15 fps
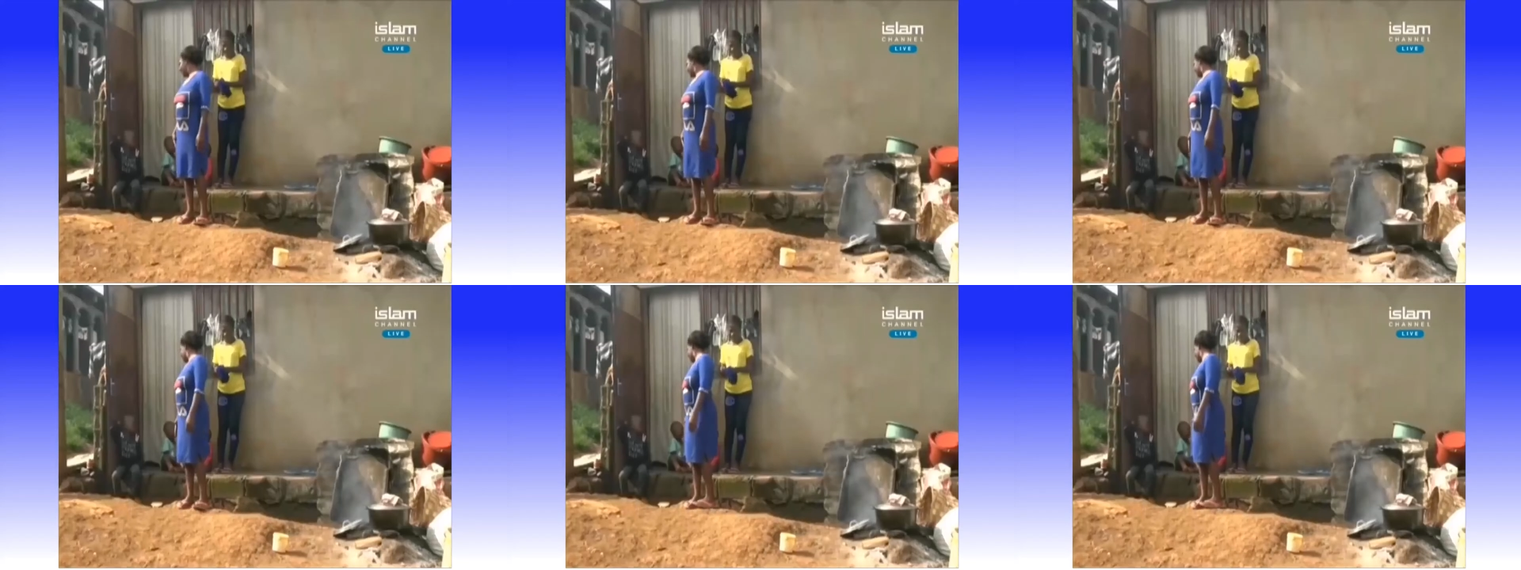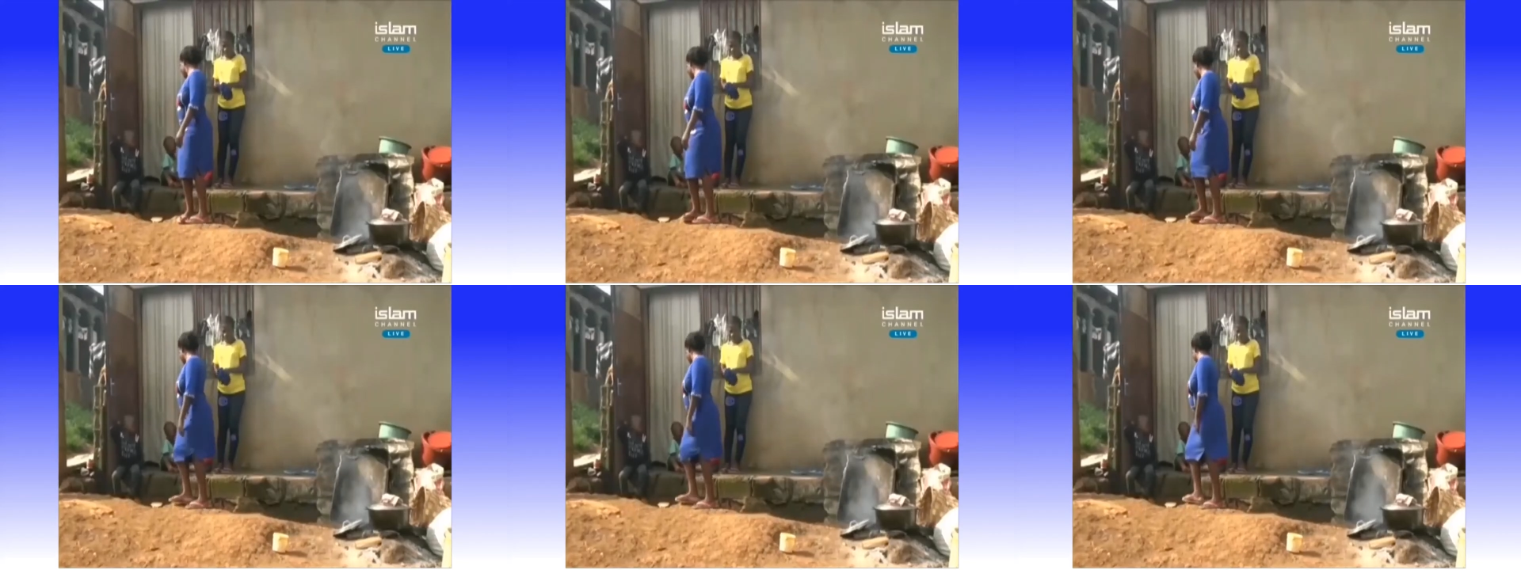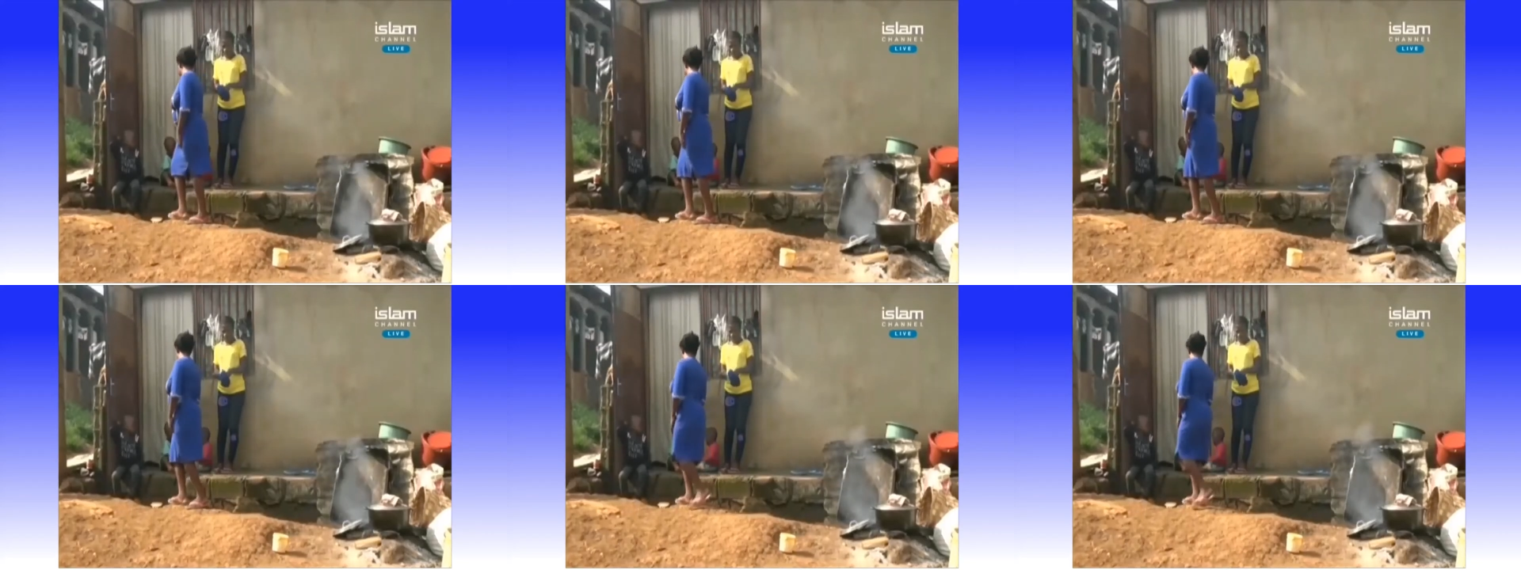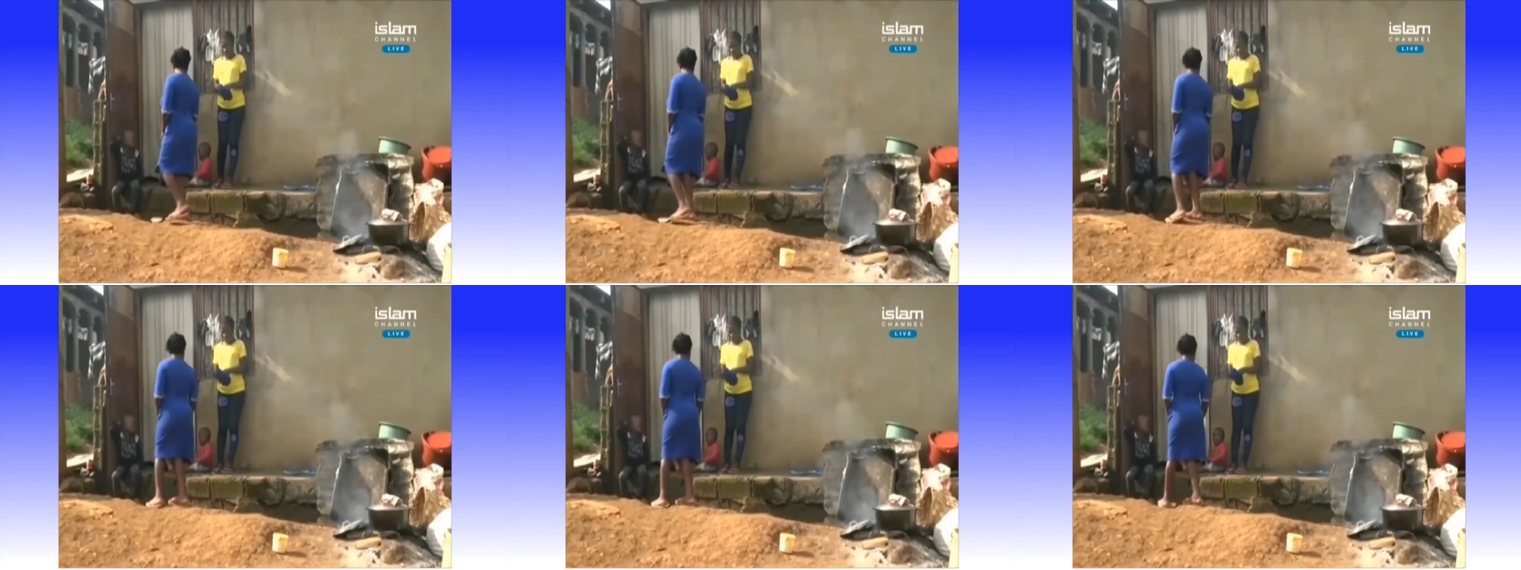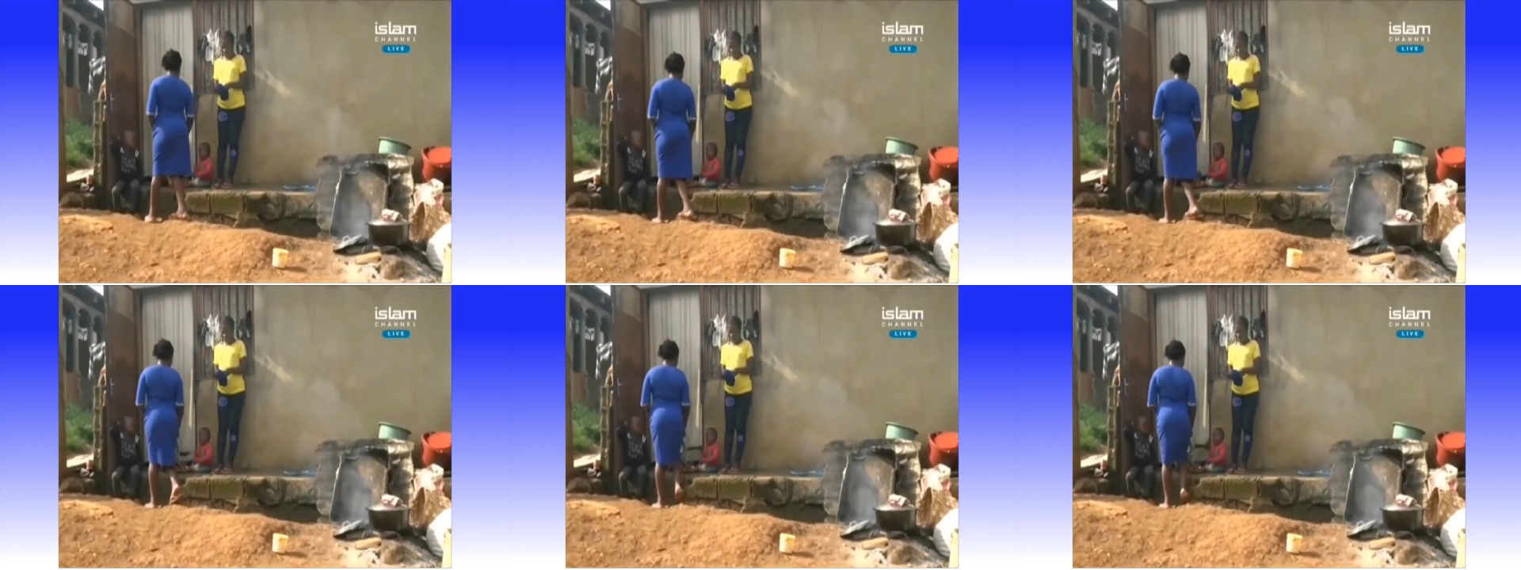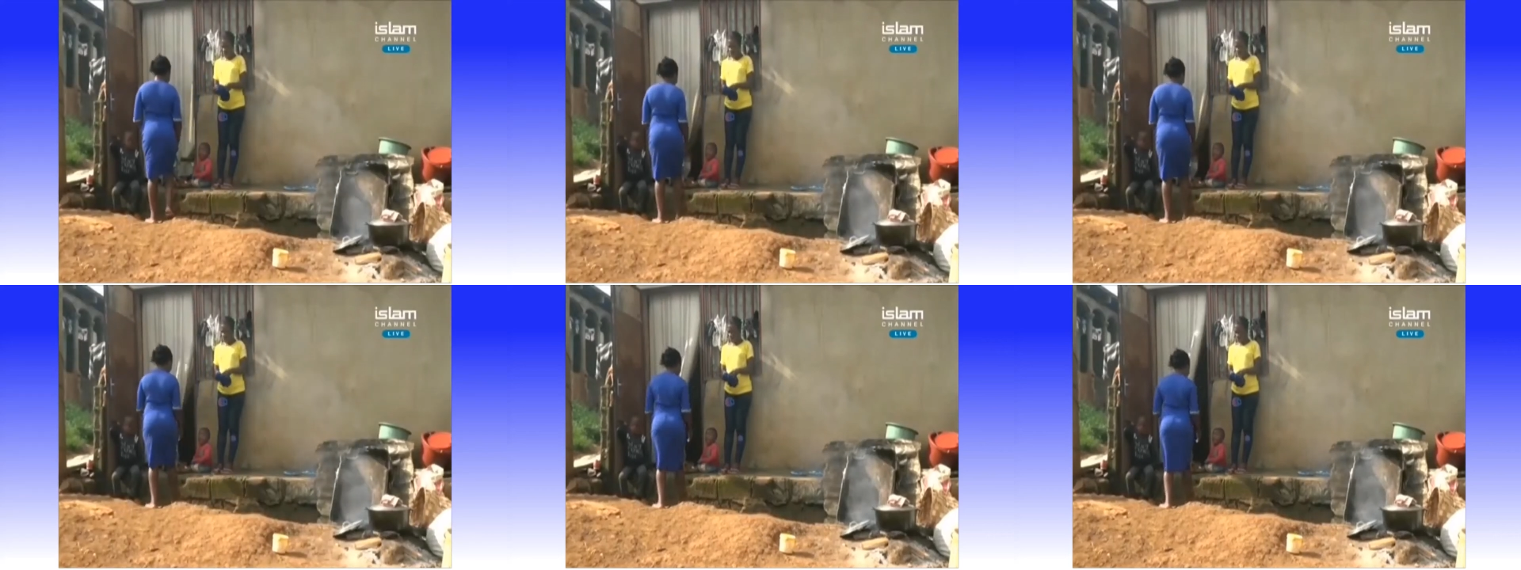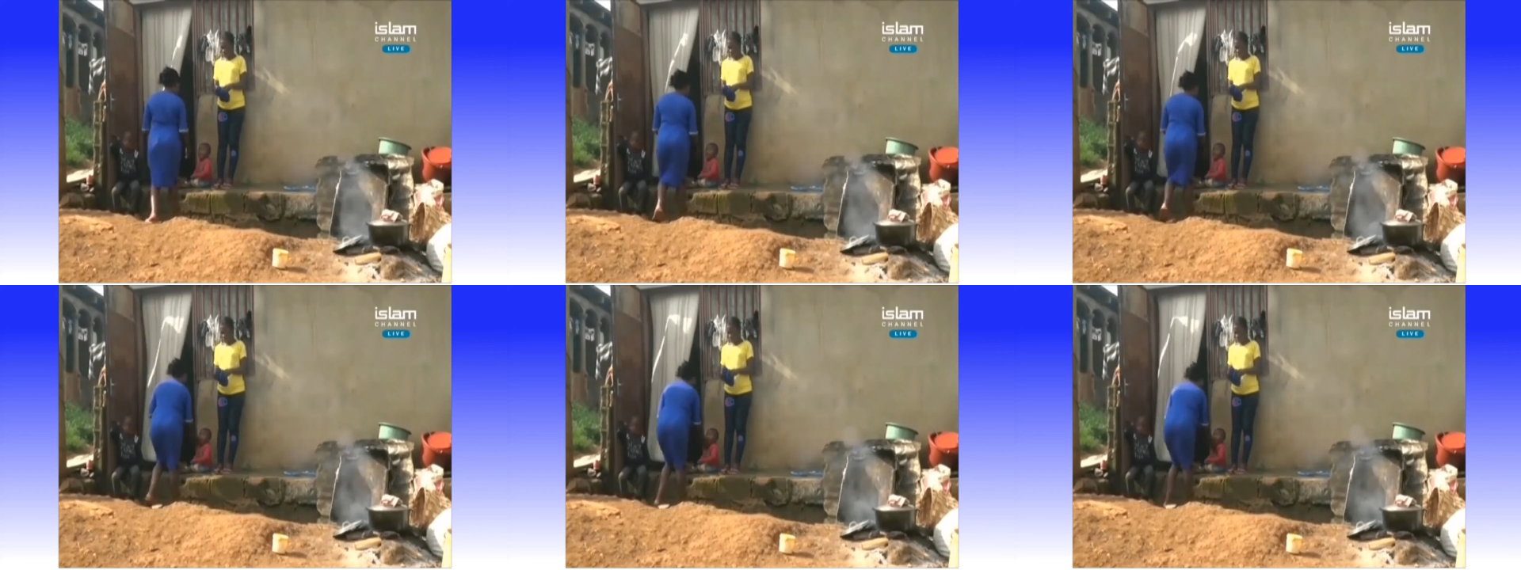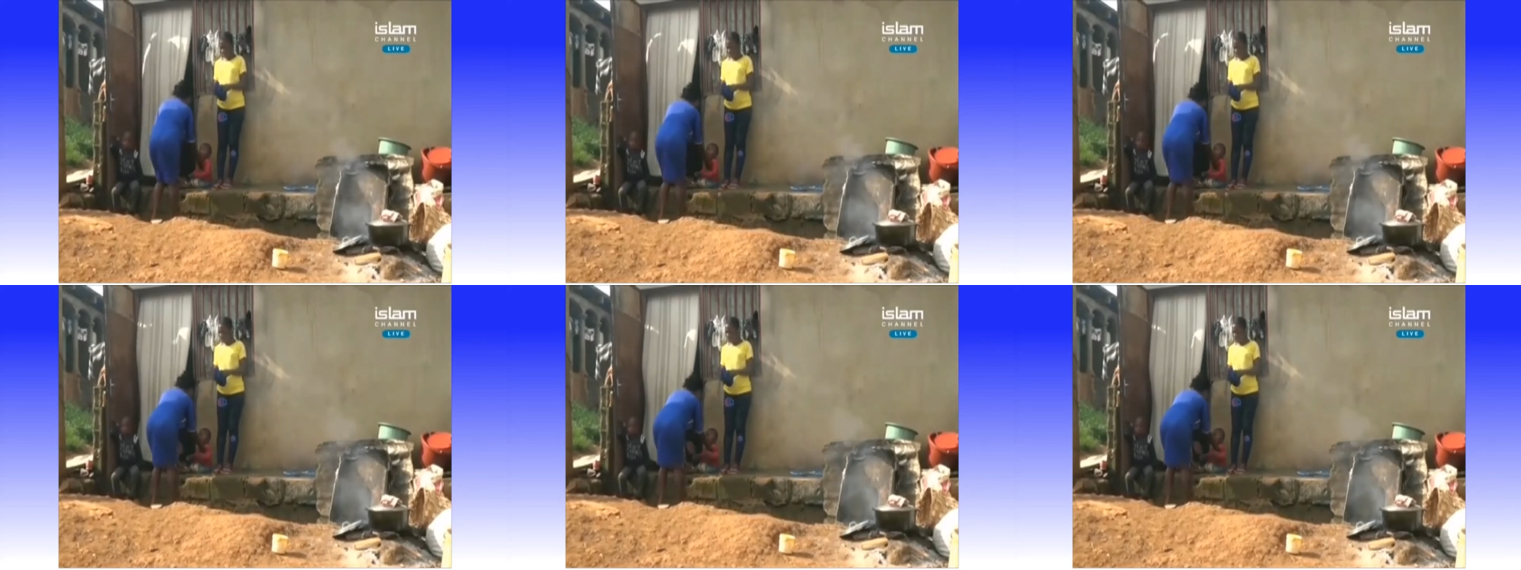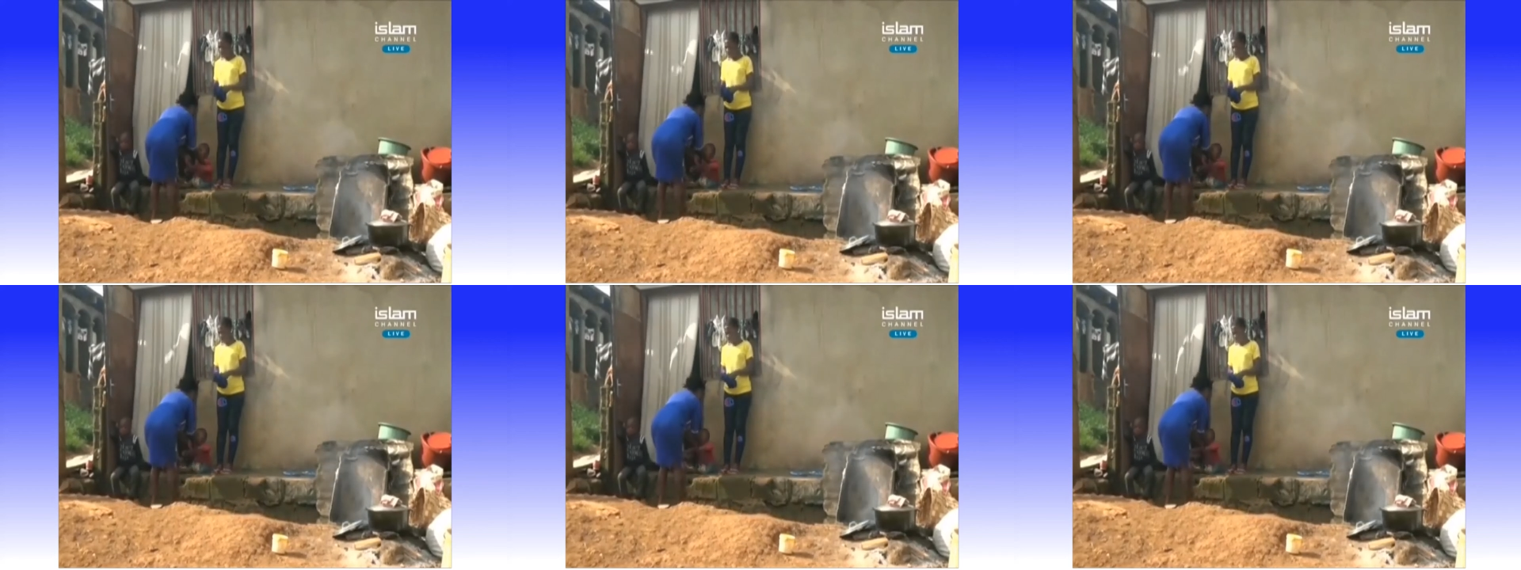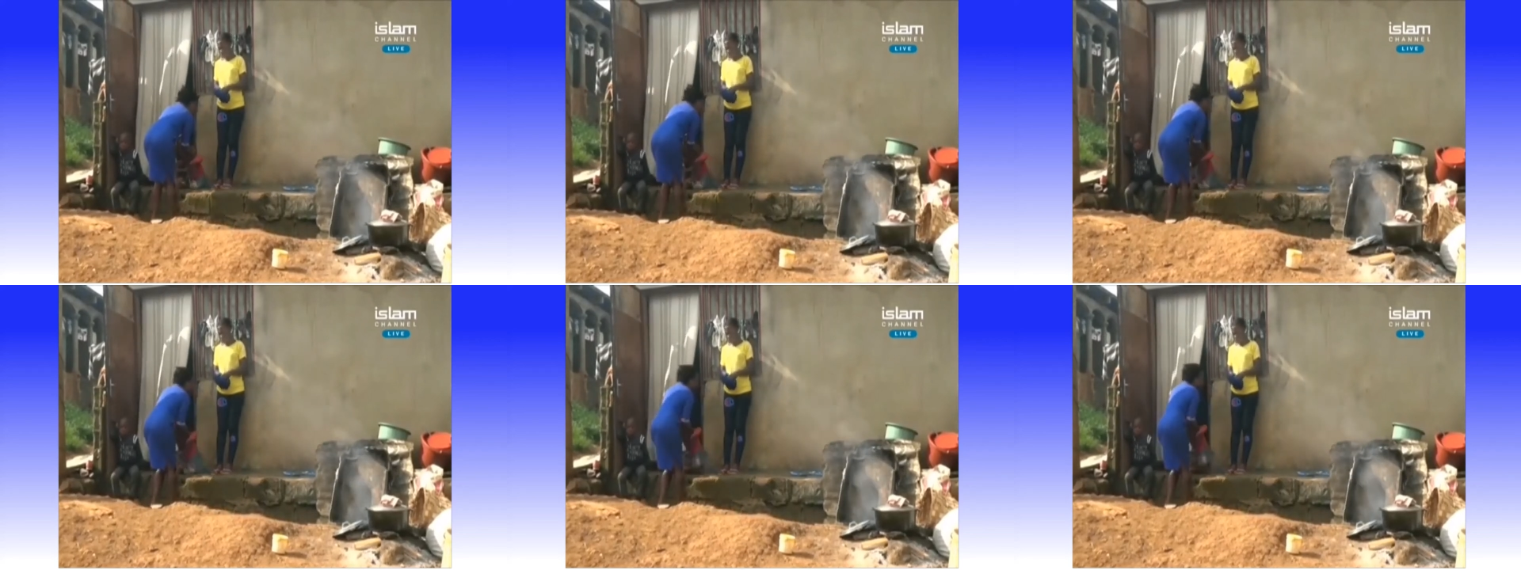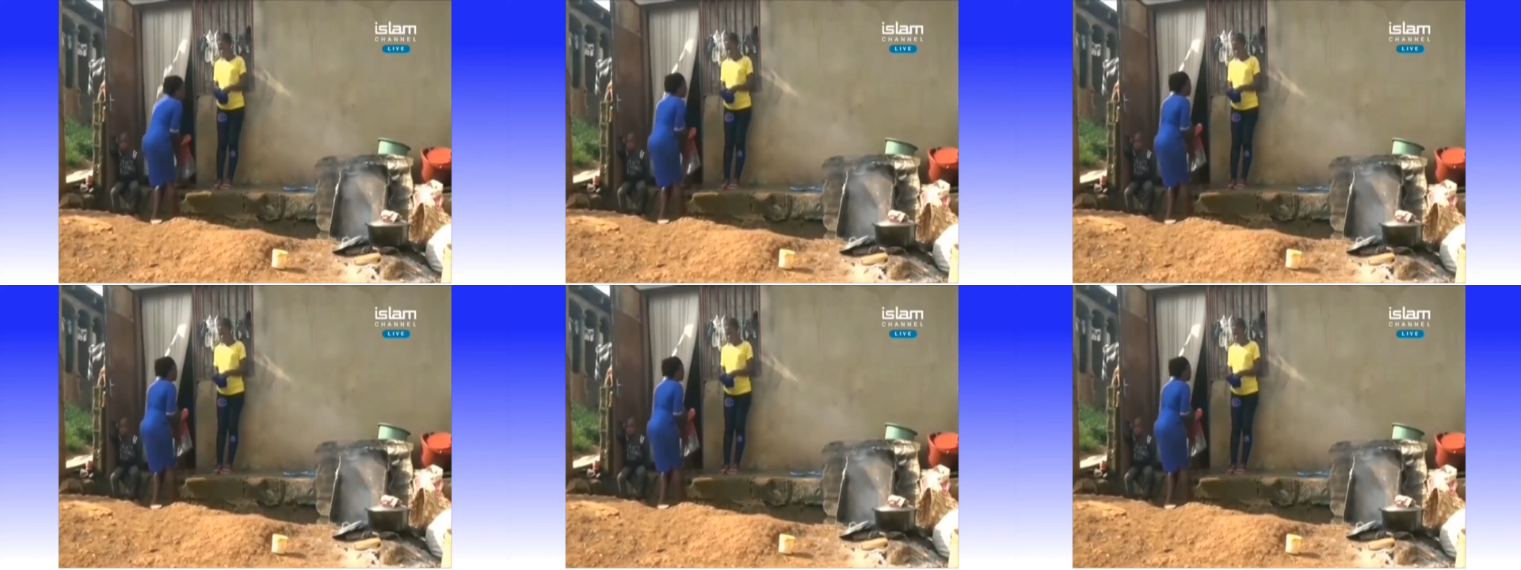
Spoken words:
(no speaker visible)